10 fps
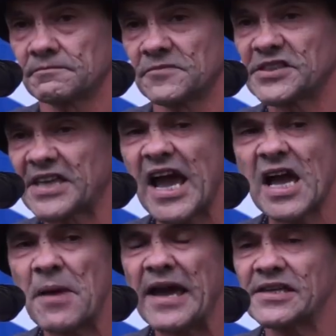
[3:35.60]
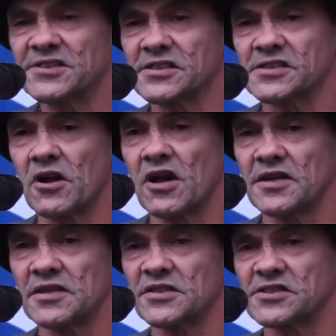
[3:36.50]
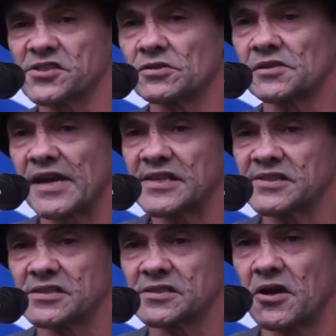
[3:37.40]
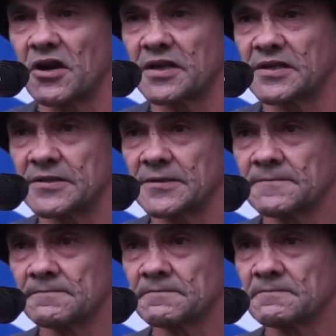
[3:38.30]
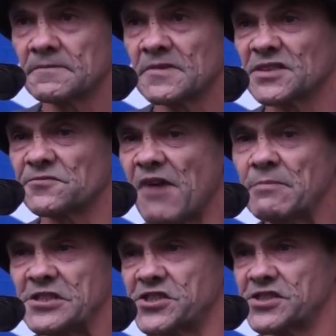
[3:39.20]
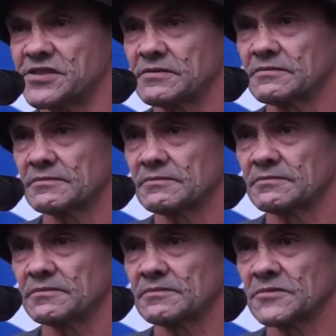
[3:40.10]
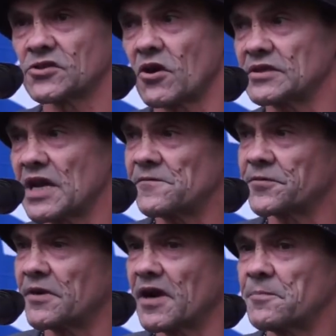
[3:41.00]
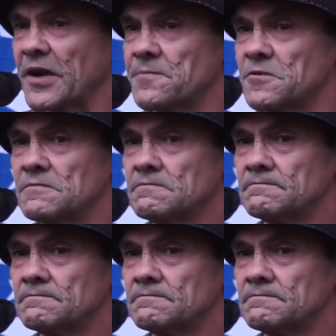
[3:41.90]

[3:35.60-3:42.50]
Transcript: this garbage society, this sewer age society. It's rubbish. It's got nothing for our people.